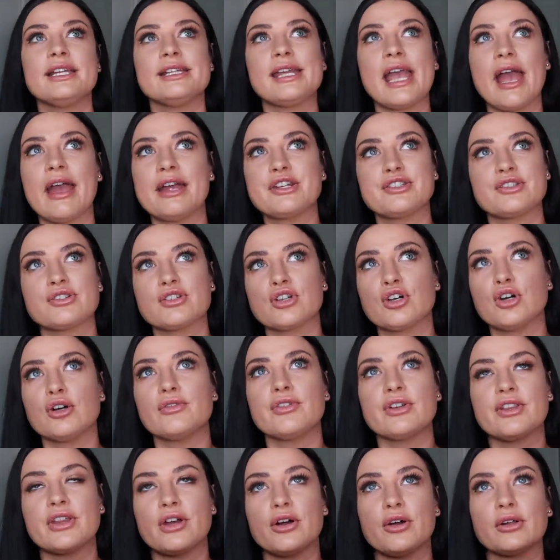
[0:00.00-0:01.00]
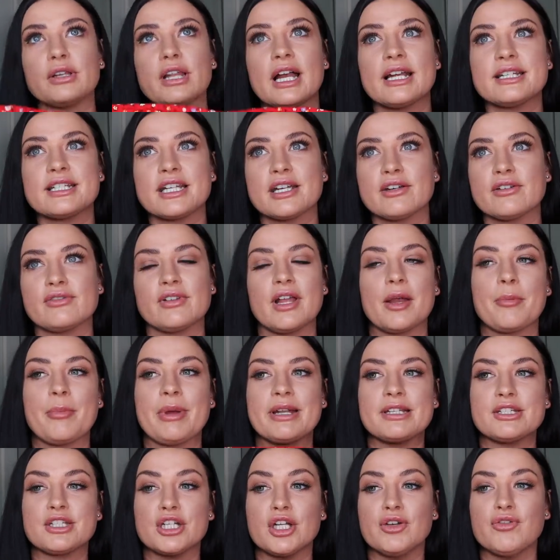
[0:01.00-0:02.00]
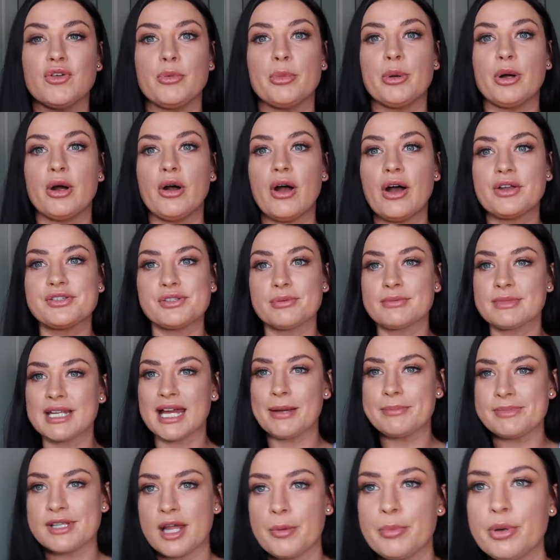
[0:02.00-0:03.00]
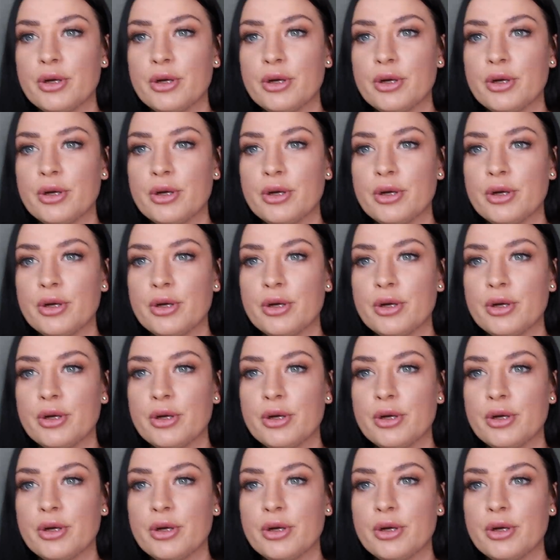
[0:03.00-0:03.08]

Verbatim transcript: Yeah, it doesn't cover the whole idea of like bending over, but sometimes I'll